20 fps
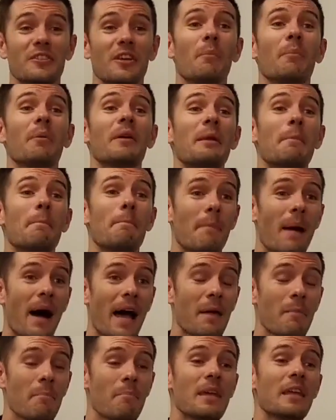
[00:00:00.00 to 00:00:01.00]
And
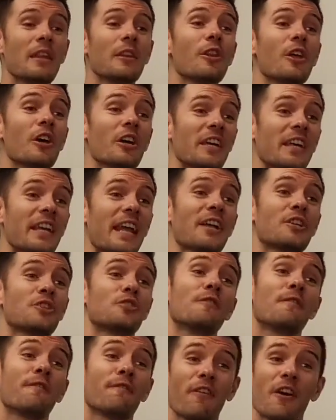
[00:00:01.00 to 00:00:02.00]
if
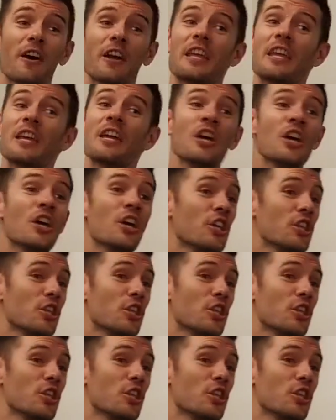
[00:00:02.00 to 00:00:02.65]
I would have been